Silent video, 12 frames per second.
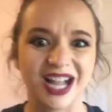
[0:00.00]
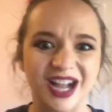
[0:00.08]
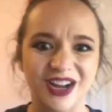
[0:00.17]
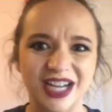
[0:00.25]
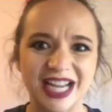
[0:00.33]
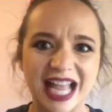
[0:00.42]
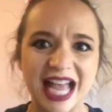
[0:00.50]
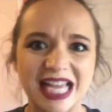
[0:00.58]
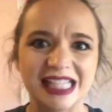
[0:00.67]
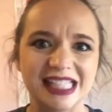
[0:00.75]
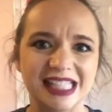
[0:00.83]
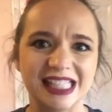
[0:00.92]
All right,
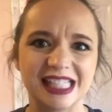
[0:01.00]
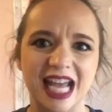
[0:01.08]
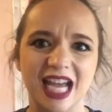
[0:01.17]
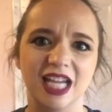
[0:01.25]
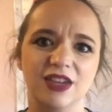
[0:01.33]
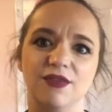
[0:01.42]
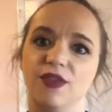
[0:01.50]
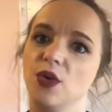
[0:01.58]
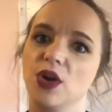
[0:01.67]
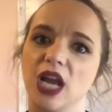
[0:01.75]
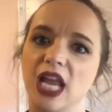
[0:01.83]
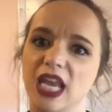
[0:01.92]
guys, it's time
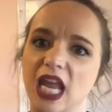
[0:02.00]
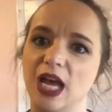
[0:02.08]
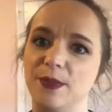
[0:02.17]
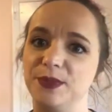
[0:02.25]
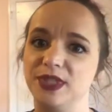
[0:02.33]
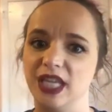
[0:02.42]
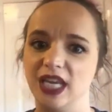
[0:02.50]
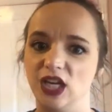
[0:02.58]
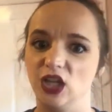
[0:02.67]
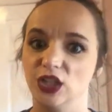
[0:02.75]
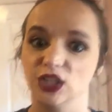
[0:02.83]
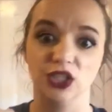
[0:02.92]
for an update
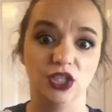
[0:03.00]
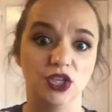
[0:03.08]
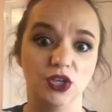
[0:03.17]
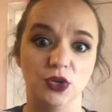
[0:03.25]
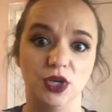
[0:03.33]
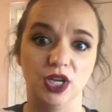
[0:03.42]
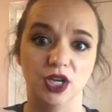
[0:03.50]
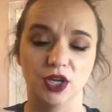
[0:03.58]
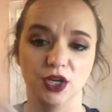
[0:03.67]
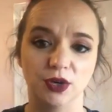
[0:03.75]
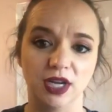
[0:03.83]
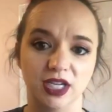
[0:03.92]
on the
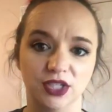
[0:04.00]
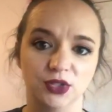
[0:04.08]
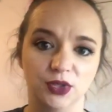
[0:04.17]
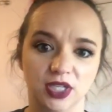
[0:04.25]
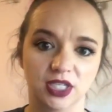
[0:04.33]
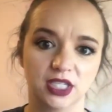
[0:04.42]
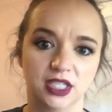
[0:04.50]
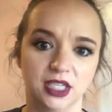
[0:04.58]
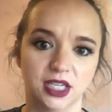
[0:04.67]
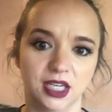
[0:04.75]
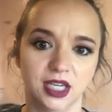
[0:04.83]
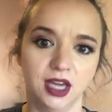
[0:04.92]
studio. As you can
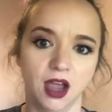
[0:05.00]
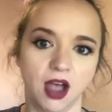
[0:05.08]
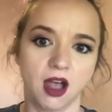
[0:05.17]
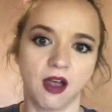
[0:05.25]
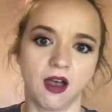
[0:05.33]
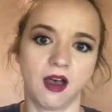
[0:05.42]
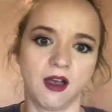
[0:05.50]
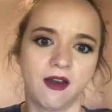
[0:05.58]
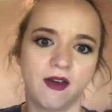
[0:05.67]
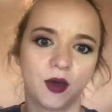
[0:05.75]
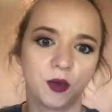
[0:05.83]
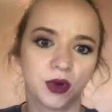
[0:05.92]
see,
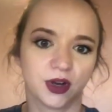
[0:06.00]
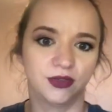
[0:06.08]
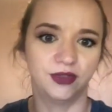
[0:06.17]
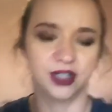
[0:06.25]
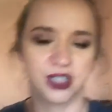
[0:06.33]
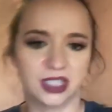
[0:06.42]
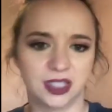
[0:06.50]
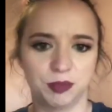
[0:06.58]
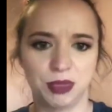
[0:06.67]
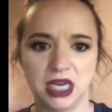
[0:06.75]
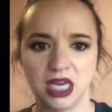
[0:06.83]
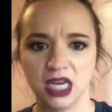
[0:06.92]
we're officially
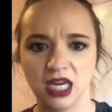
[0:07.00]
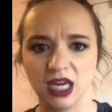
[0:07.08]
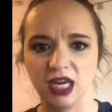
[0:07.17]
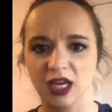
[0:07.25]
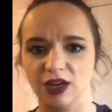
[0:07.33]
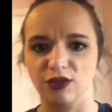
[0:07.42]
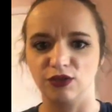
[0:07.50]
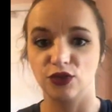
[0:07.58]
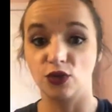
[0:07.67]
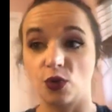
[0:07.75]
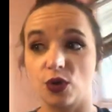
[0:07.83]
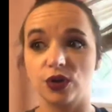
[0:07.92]
pink.
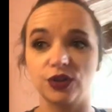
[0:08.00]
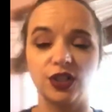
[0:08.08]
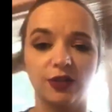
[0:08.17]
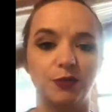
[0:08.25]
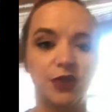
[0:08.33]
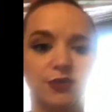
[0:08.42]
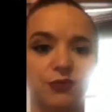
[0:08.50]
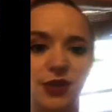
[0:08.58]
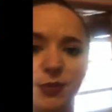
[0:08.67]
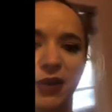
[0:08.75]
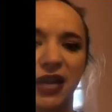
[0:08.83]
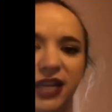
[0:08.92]
Doors have been
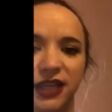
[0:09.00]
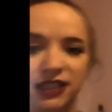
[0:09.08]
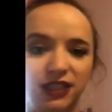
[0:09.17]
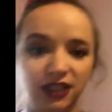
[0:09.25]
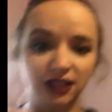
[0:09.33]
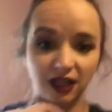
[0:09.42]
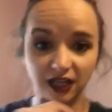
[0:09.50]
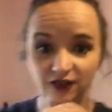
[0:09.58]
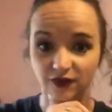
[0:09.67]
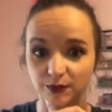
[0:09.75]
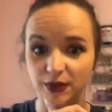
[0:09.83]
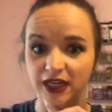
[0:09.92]
repainted. I
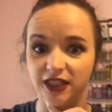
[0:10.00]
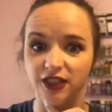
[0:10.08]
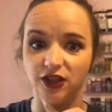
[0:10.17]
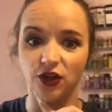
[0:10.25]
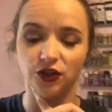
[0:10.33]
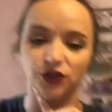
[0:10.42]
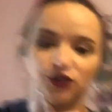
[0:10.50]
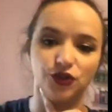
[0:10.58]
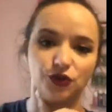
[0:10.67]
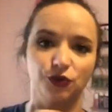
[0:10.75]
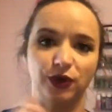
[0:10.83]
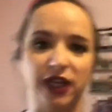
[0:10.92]
even painted all the
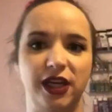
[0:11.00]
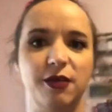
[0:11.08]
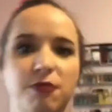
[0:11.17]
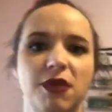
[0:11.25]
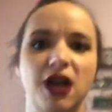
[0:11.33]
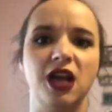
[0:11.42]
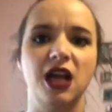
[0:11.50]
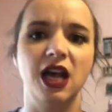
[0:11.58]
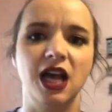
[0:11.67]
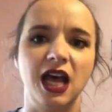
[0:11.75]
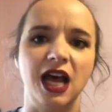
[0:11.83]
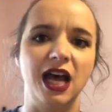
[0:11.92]
trim.
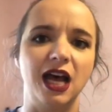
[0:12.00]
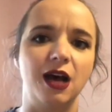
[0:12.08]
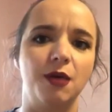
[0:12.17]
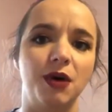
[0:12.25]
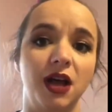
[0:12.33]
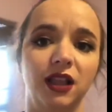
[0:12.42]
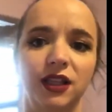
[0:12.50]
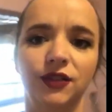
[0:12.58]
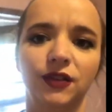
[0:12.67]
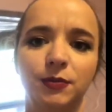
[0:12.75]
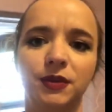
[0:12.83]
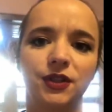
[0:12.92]
Let's
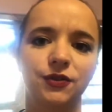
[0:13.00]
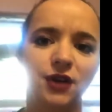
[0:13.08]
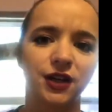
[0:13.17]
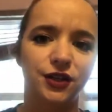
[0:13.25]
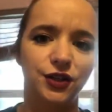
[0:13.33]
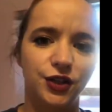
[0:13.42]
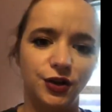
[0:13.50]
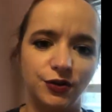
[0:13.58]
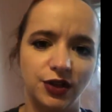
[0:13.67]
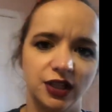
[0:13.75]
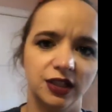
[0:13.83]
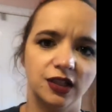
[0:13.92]
flip this around and show
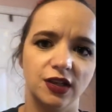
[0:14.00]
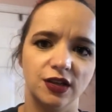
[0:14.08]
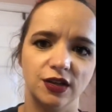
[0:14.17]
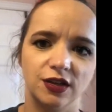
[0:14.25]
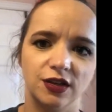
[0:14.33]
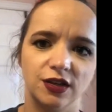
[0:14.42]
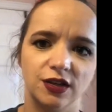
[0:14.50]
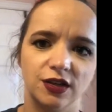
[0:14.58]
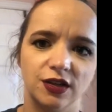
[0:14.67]
this off.